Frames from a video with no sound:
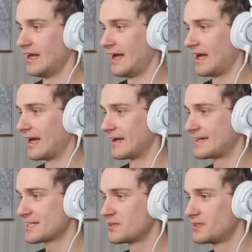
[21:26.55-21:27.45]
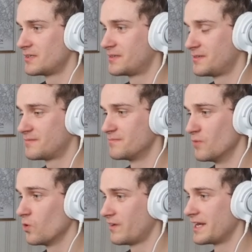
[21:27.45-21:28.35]
doesn't
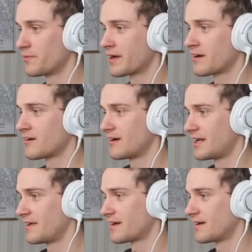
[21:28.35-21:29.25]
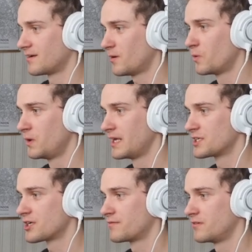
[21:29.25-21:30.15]
move anywhere, and I can only
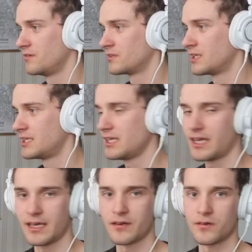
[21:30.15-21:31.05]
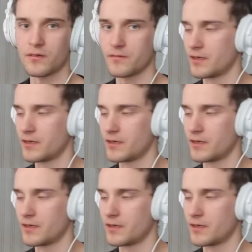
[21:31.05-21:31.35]
shuffle the decay curve.